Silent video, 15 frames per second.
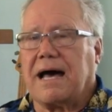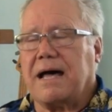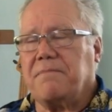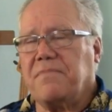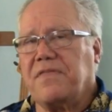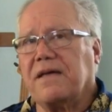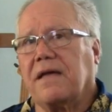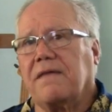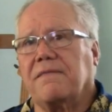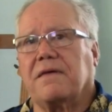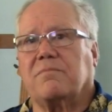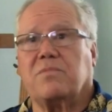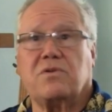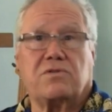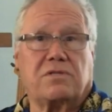I'm thinking
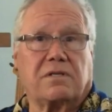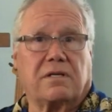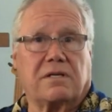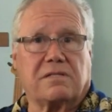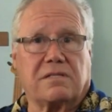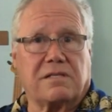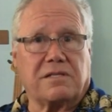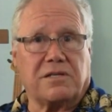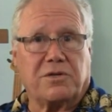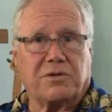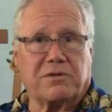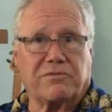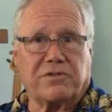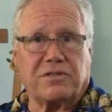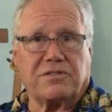that music is in the
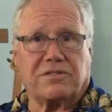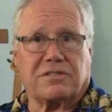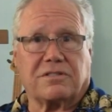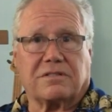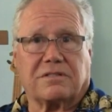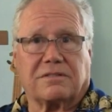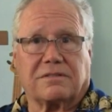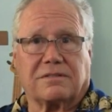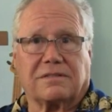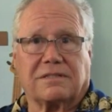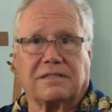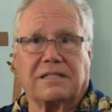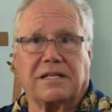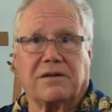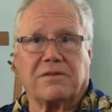universe,
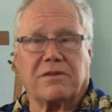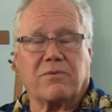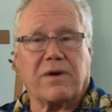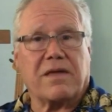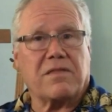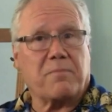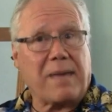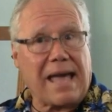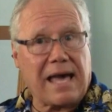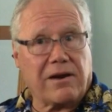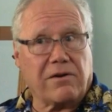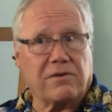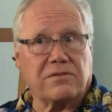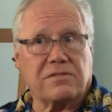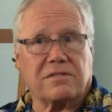you know, the way the
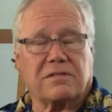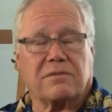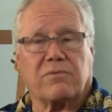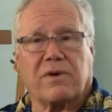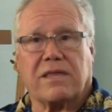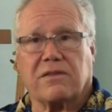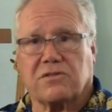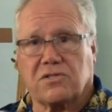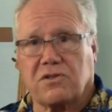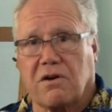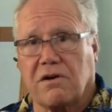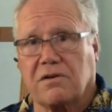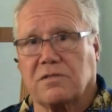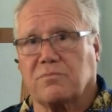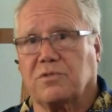patterns, the way the
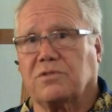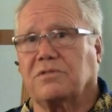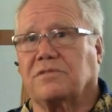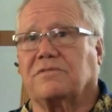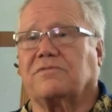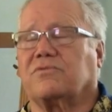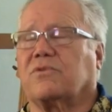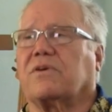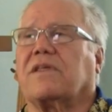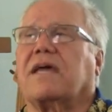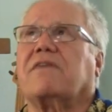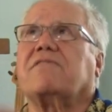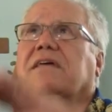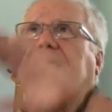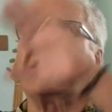stars move,
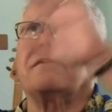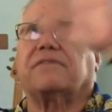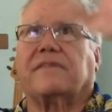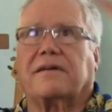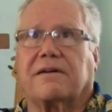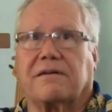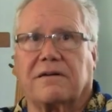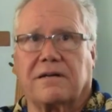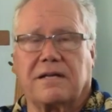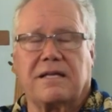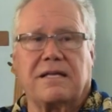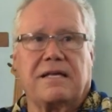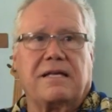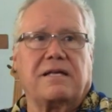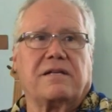everything out there.
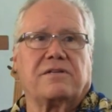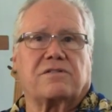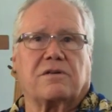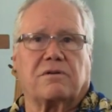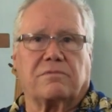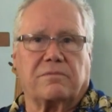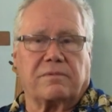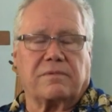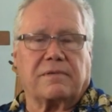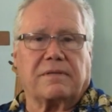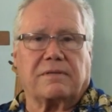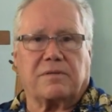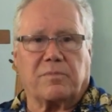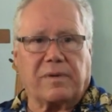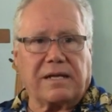So
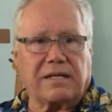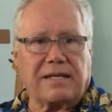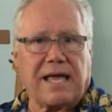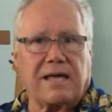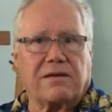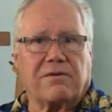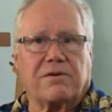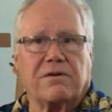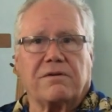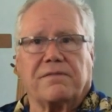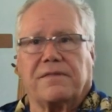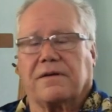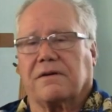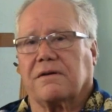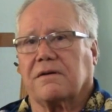to bring it down to
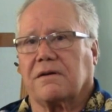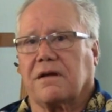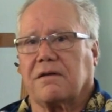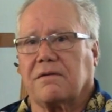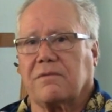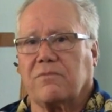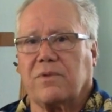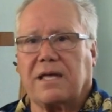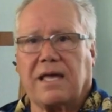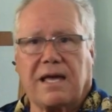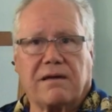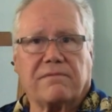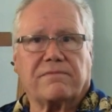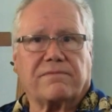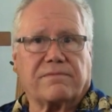earth here, we
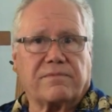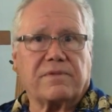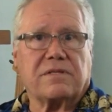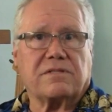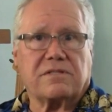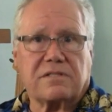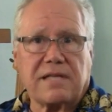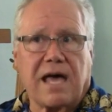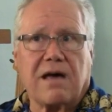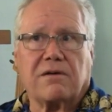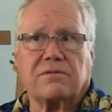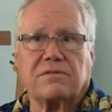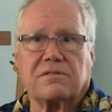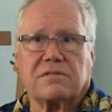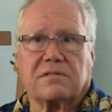have these
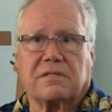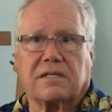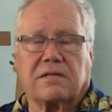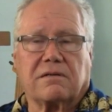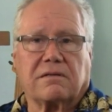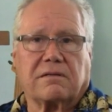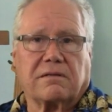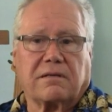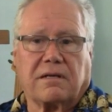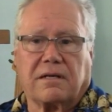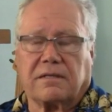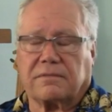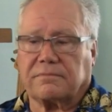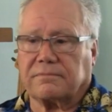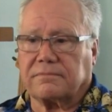sounds that are
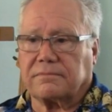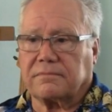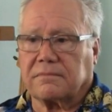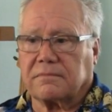um,